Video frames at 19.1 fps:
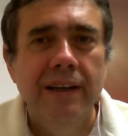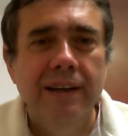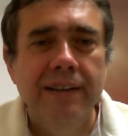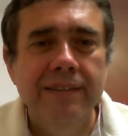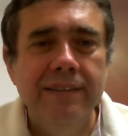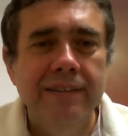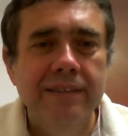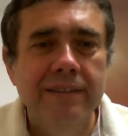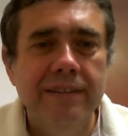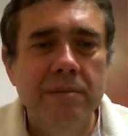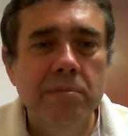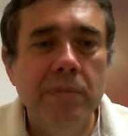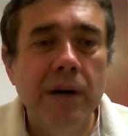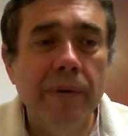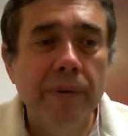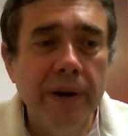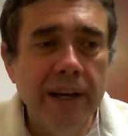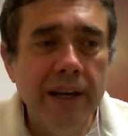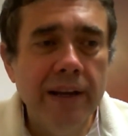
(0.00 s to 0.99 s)
Sister
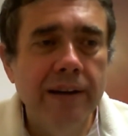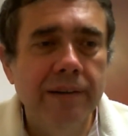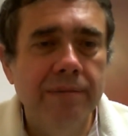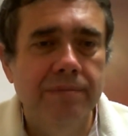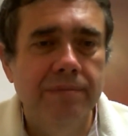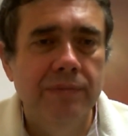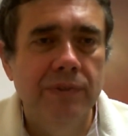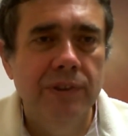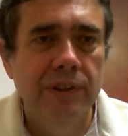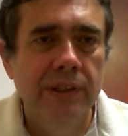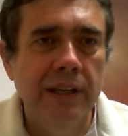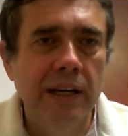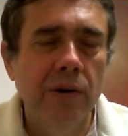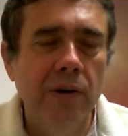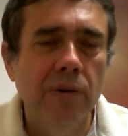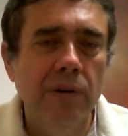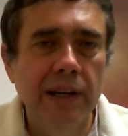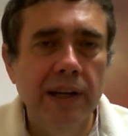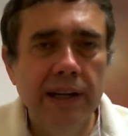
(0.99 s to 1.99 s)
Maria. She
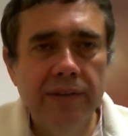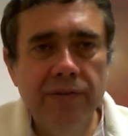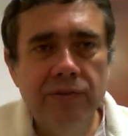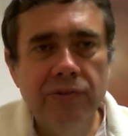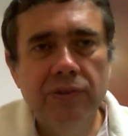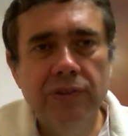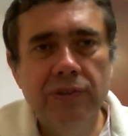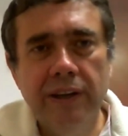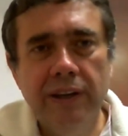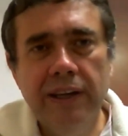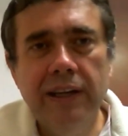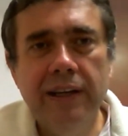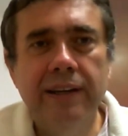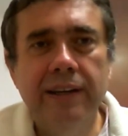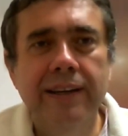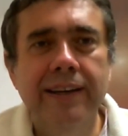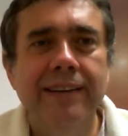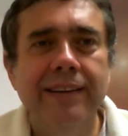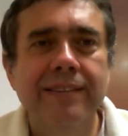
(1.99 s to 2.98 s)
now lives
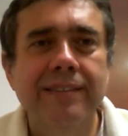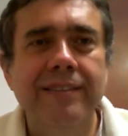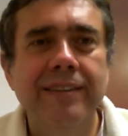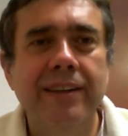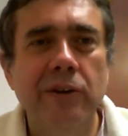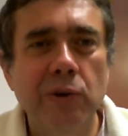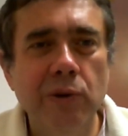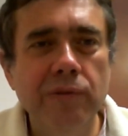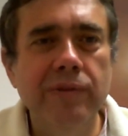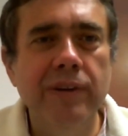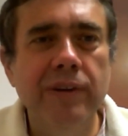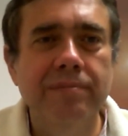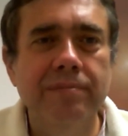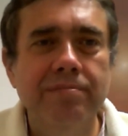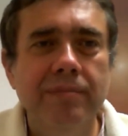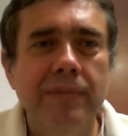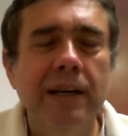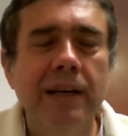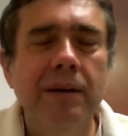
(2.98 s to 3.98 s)
near Gian
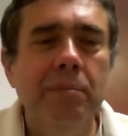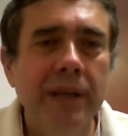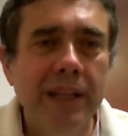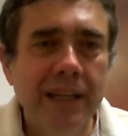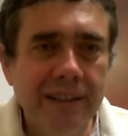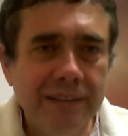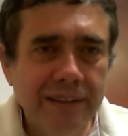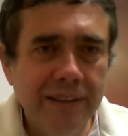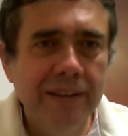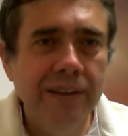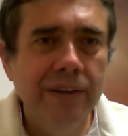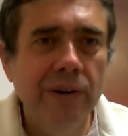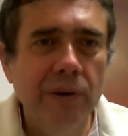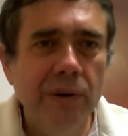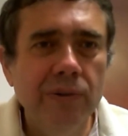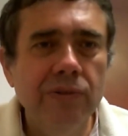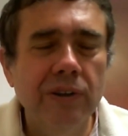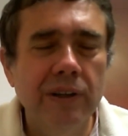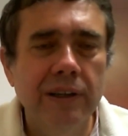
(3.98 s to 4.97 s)
Sarover. Mira Didi
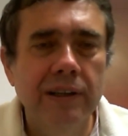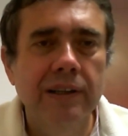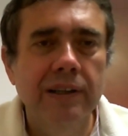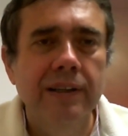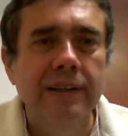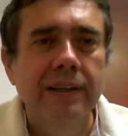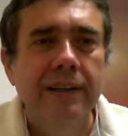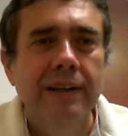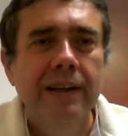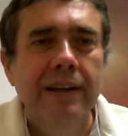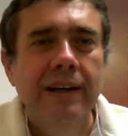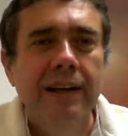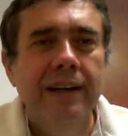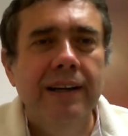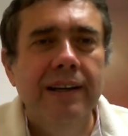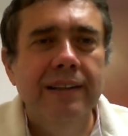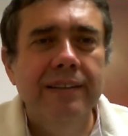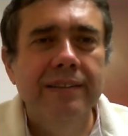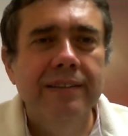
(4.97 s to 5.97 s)
knows her.
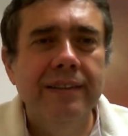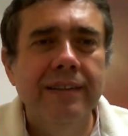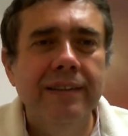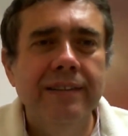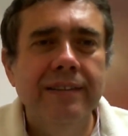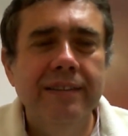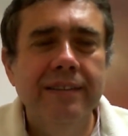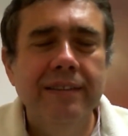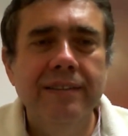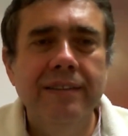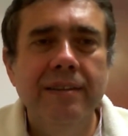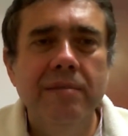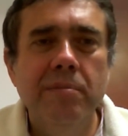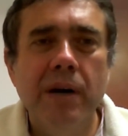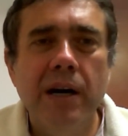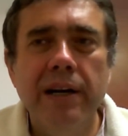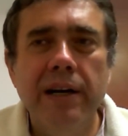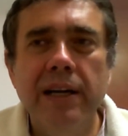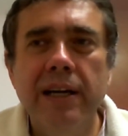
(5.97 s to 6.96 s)
And Sister
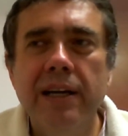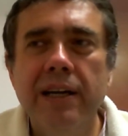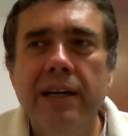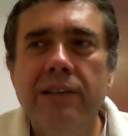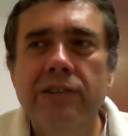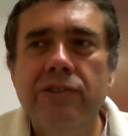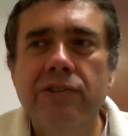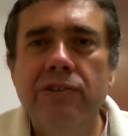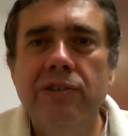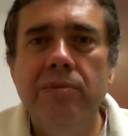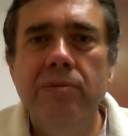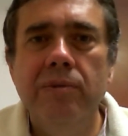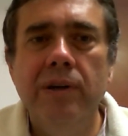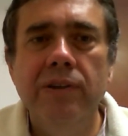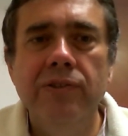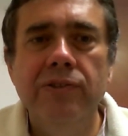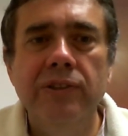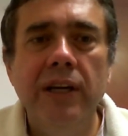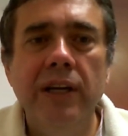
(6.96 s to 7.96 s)
Maria, she
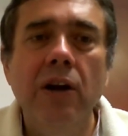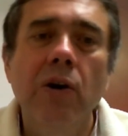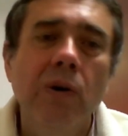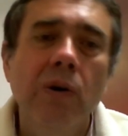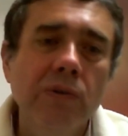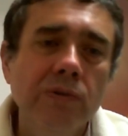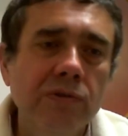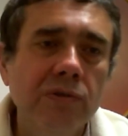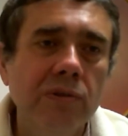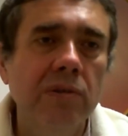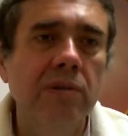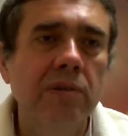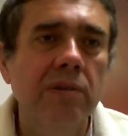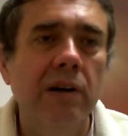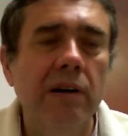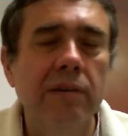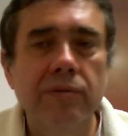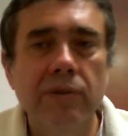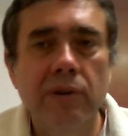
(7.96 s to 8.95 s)
was the
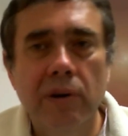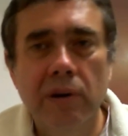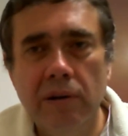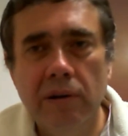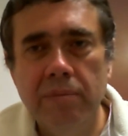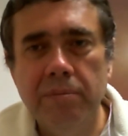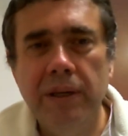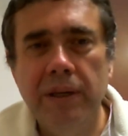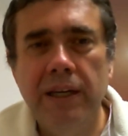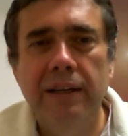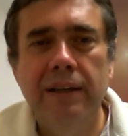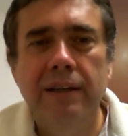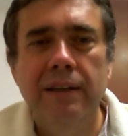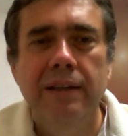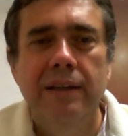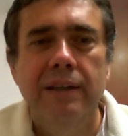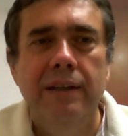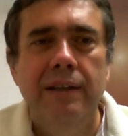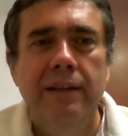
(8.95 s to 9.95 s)
consul of Colombia,
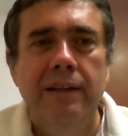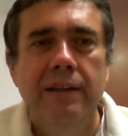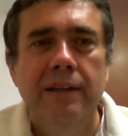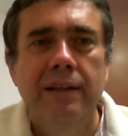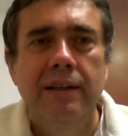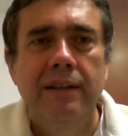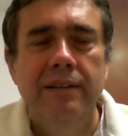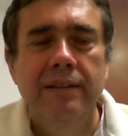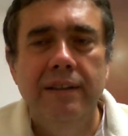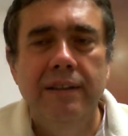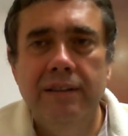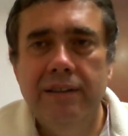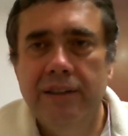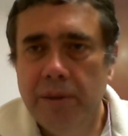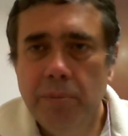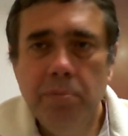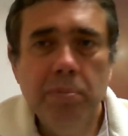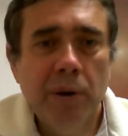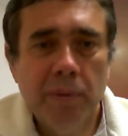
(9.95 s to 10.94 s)
the
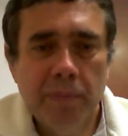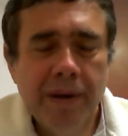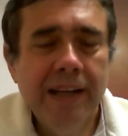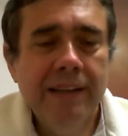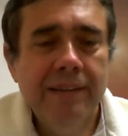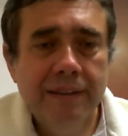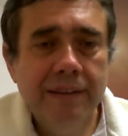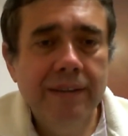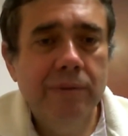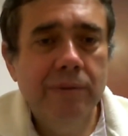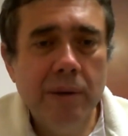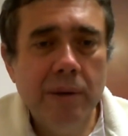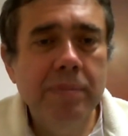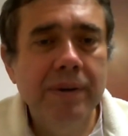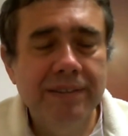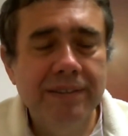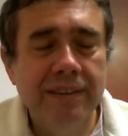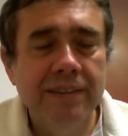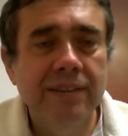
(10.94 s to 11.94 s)
diplomatic
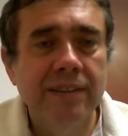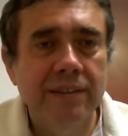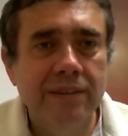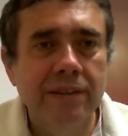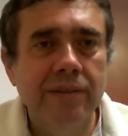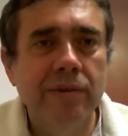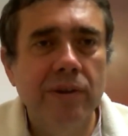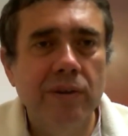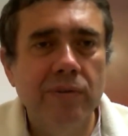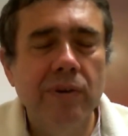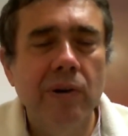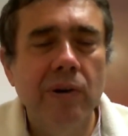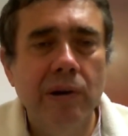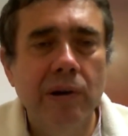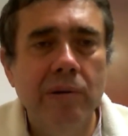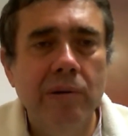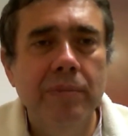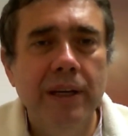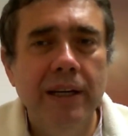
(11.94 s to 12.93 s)
representative of
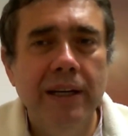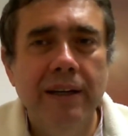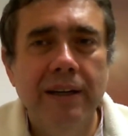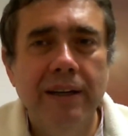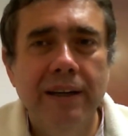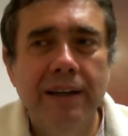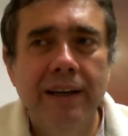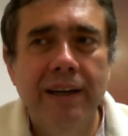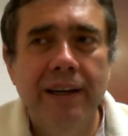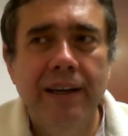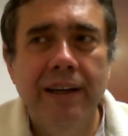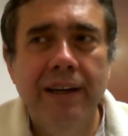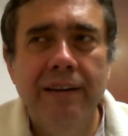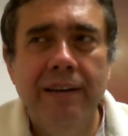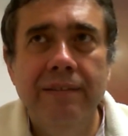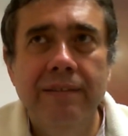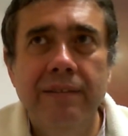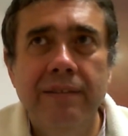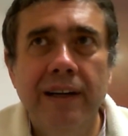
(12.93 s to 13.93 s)
Colombia
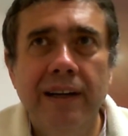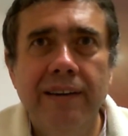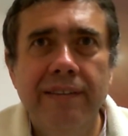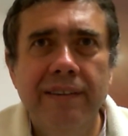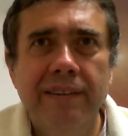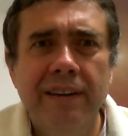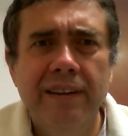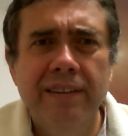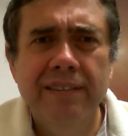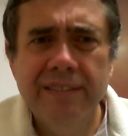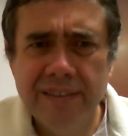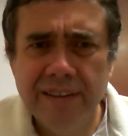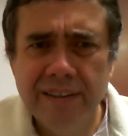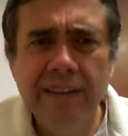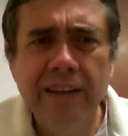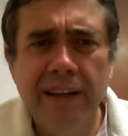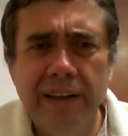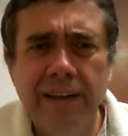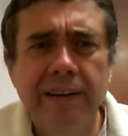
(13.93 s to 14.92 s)
in, I think,
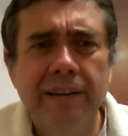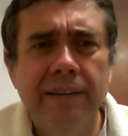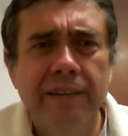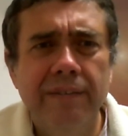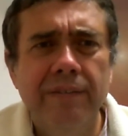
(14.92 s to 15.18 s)
Sydney,